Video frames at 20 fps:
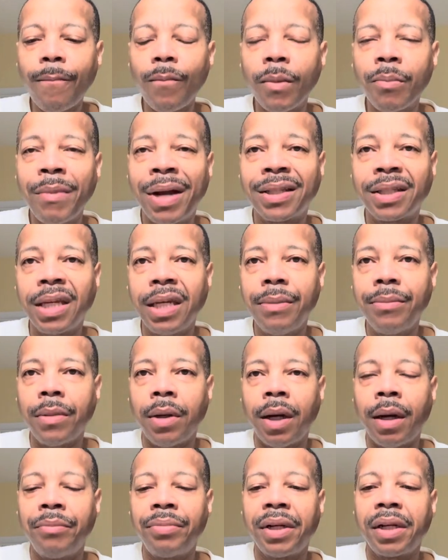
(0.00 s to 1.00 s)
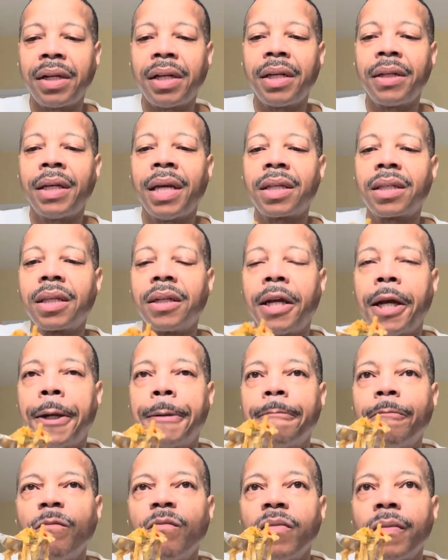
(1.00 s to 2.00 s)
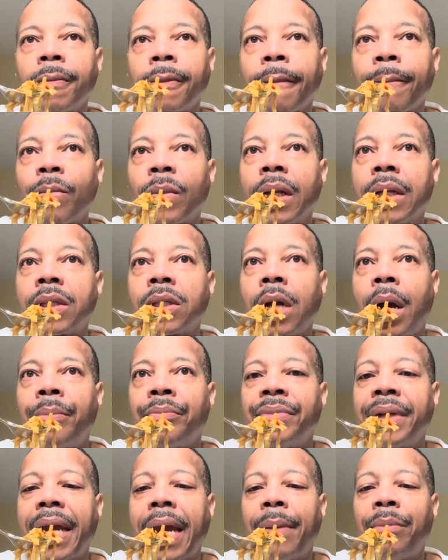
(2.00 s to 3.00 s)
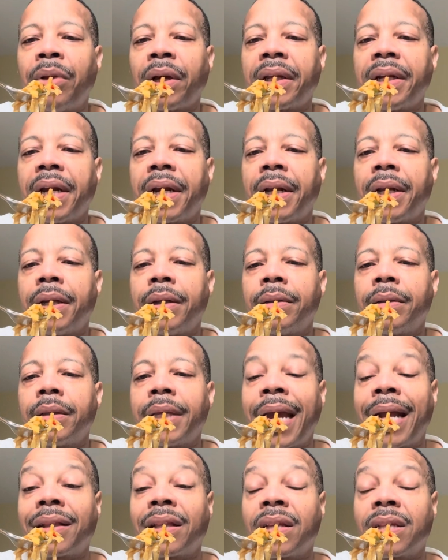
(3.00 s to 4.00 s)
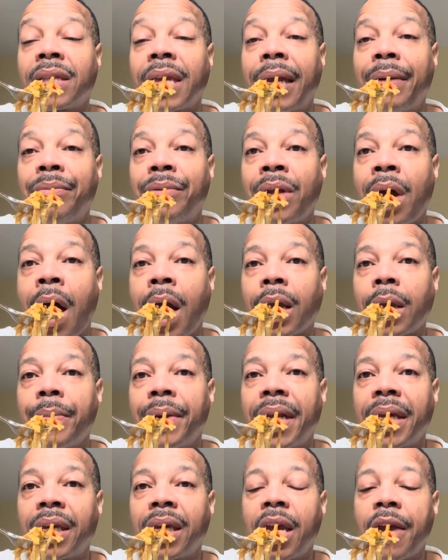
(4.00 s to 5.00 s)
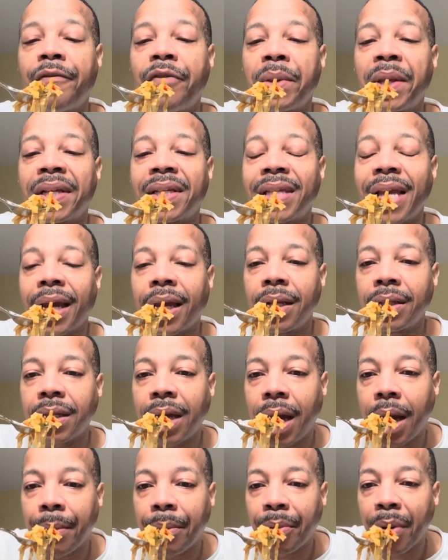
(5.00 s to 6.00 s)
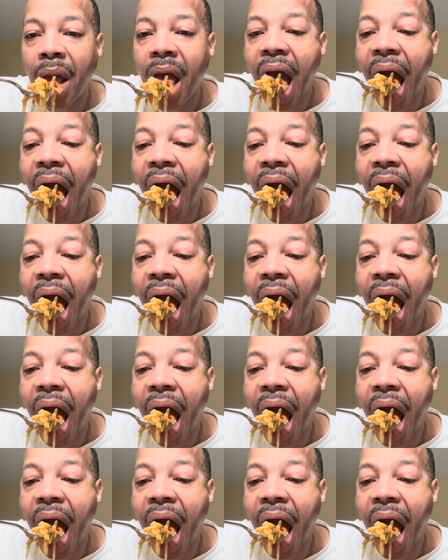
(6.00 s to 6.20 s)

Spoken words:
My team updated it yesterday. So now I'm looking at it at the same document again for the second time.